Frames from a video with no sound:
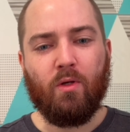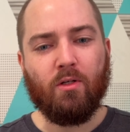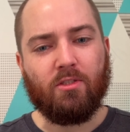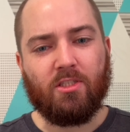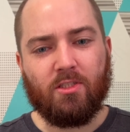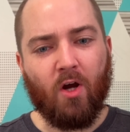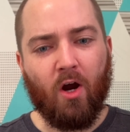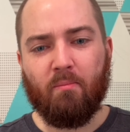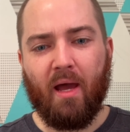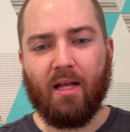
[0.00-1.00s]
We'll
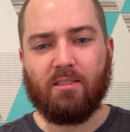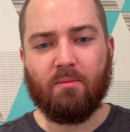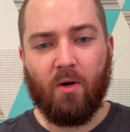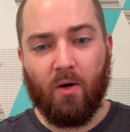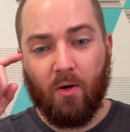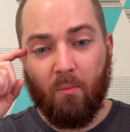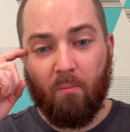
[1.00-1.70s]
start back tomorrow,